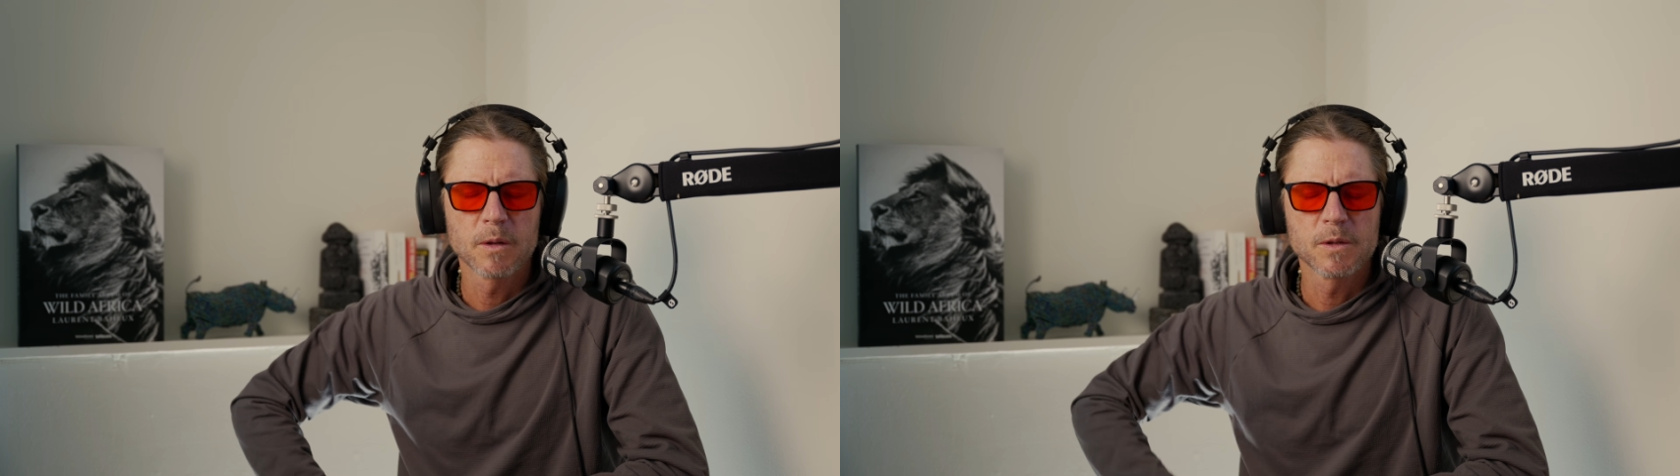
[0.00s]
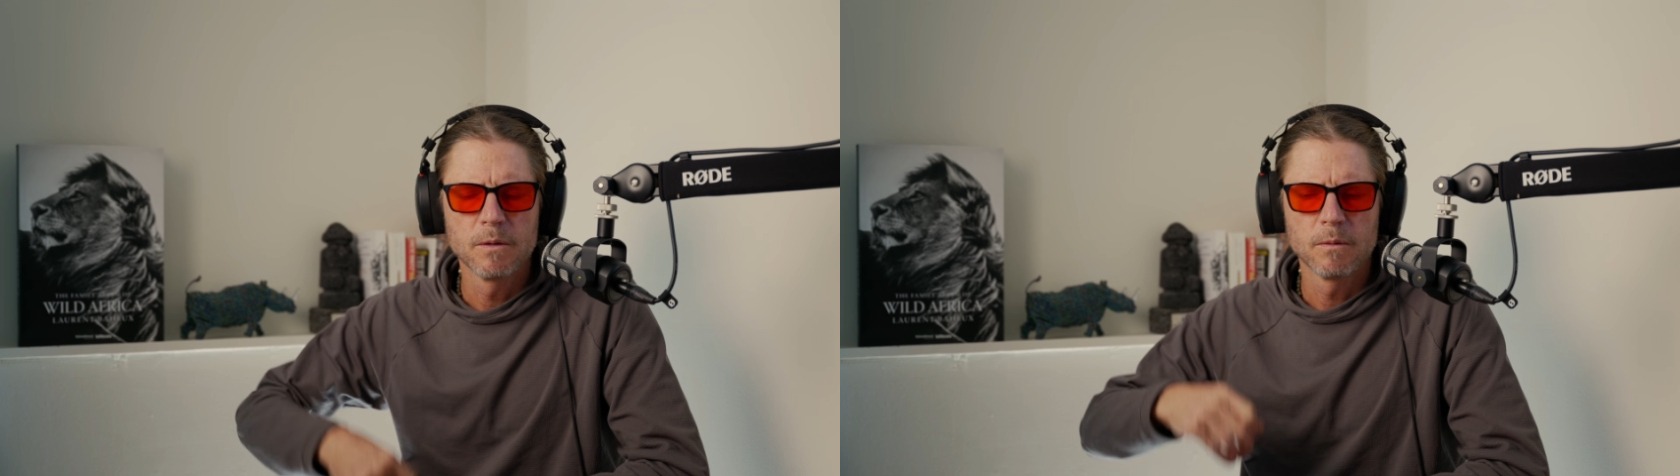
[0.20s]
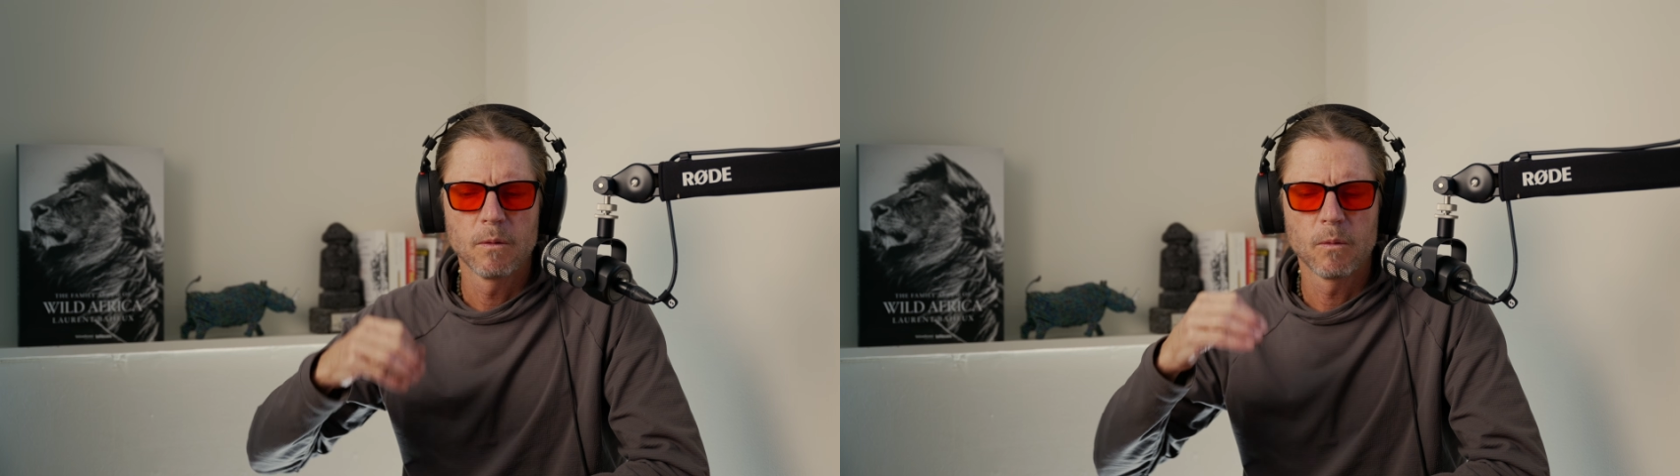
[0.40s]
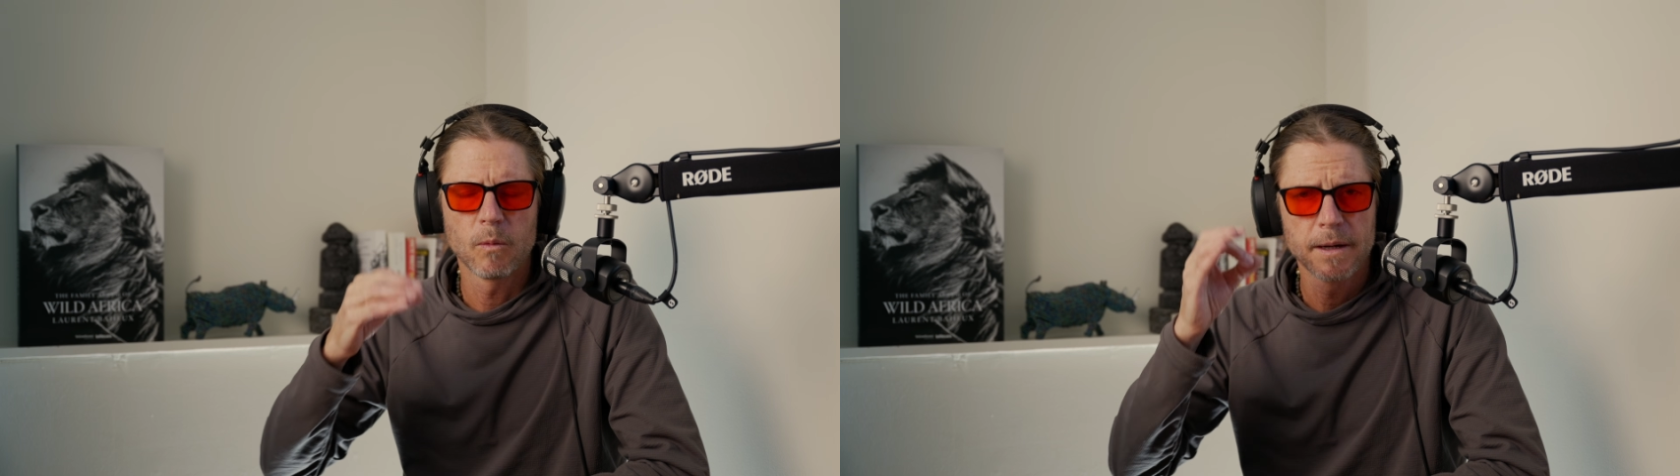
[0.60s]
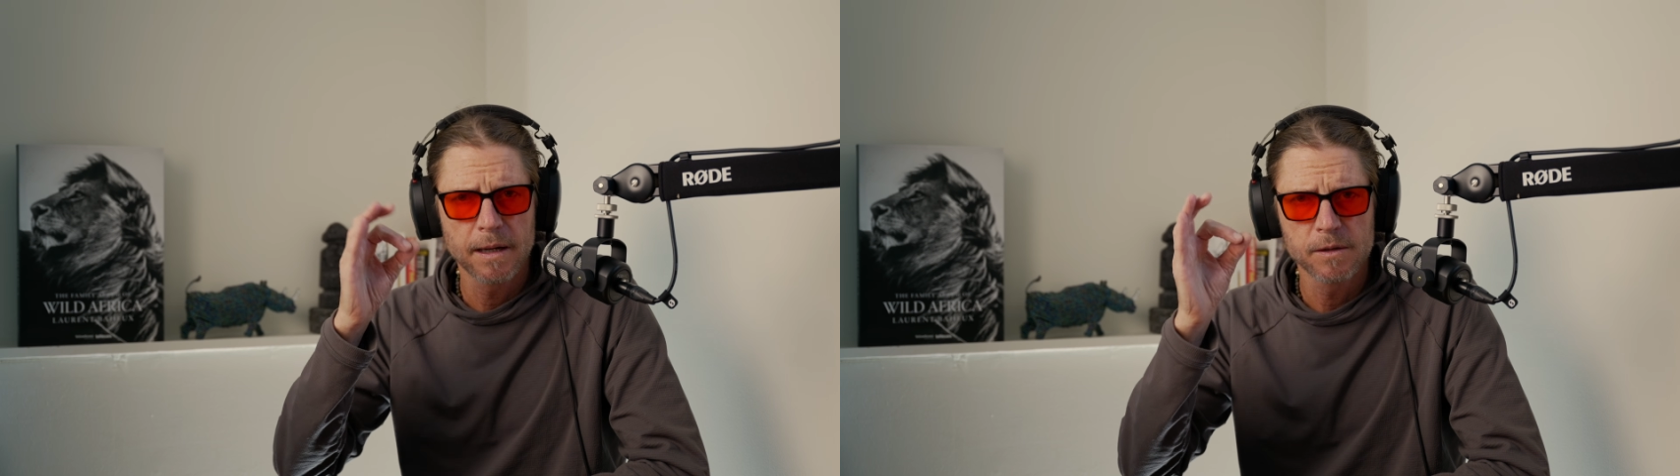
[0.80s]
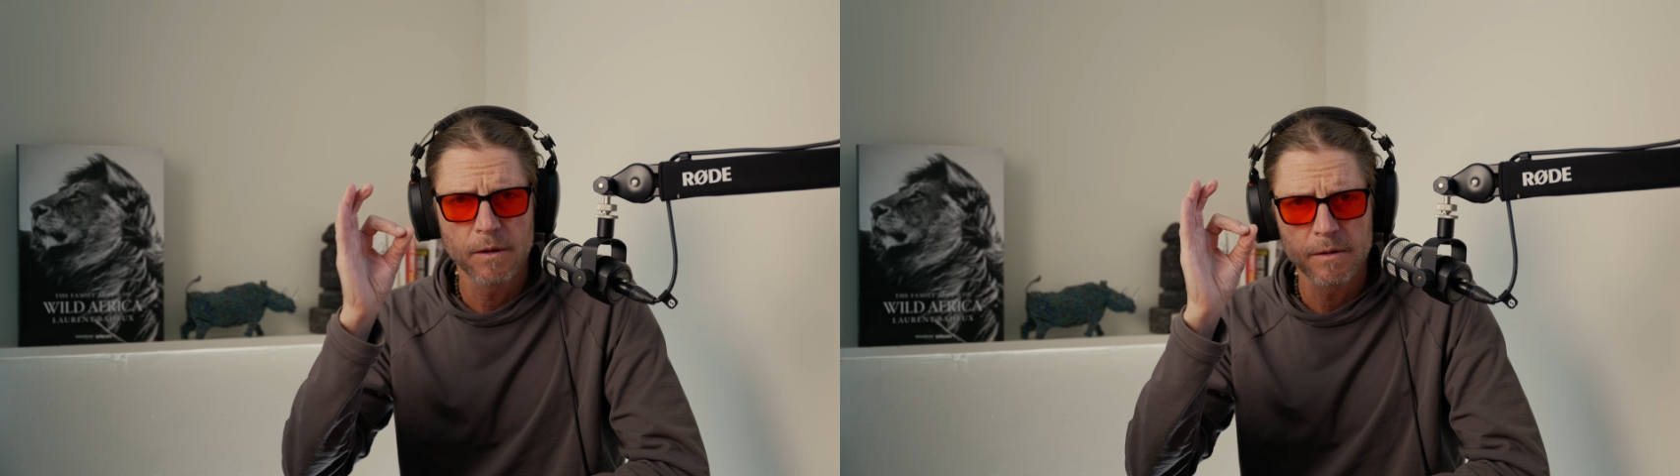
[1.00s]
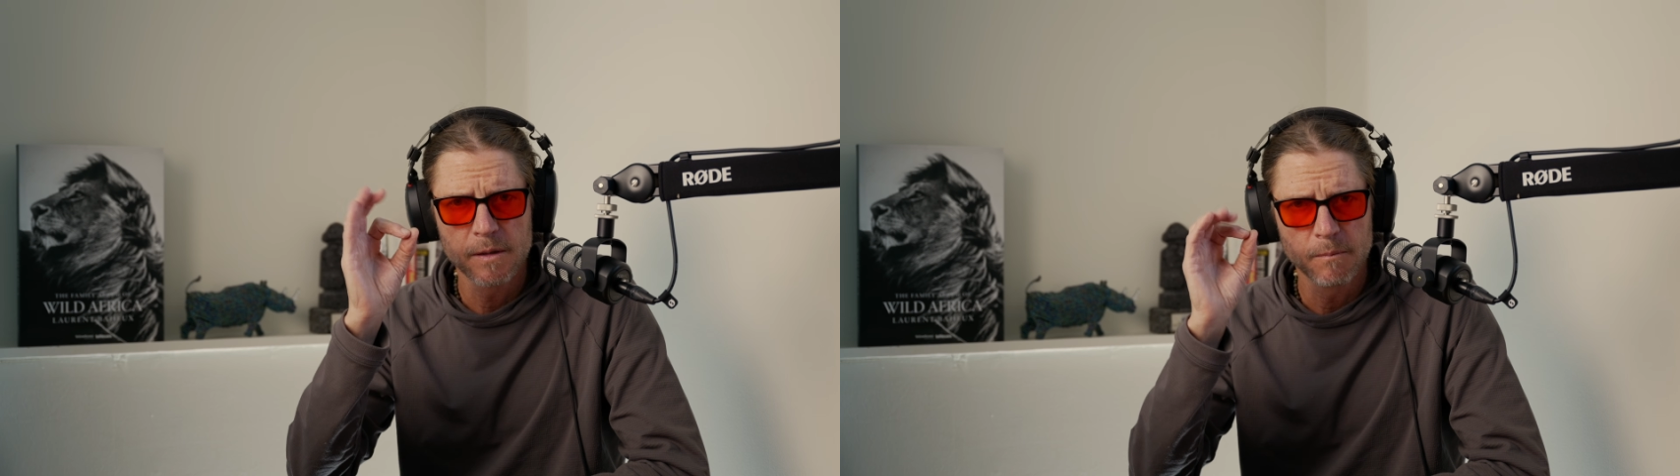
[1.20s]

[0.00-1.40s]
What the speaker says: because one does not